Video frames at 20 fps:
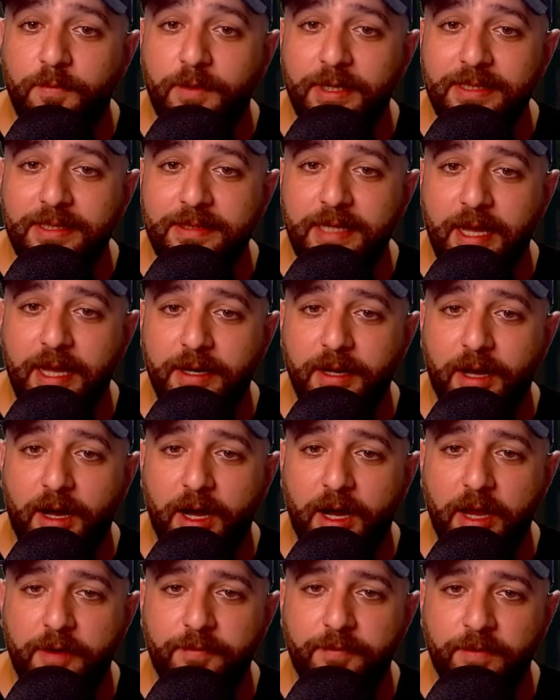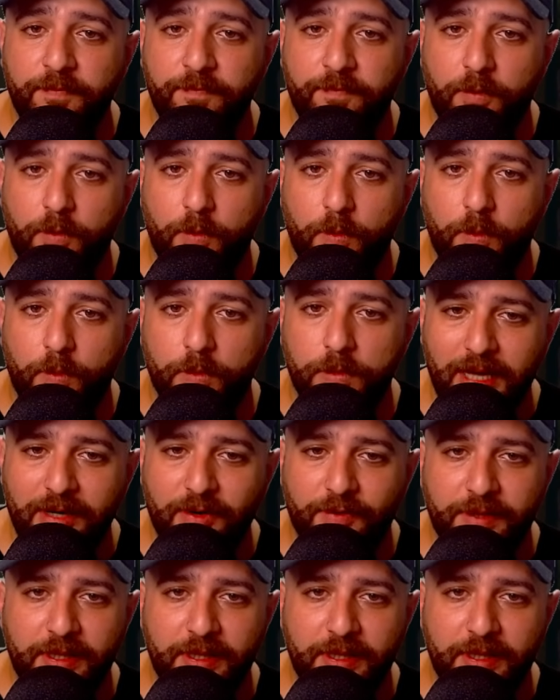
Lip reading: What is that? Iron Wall. I don't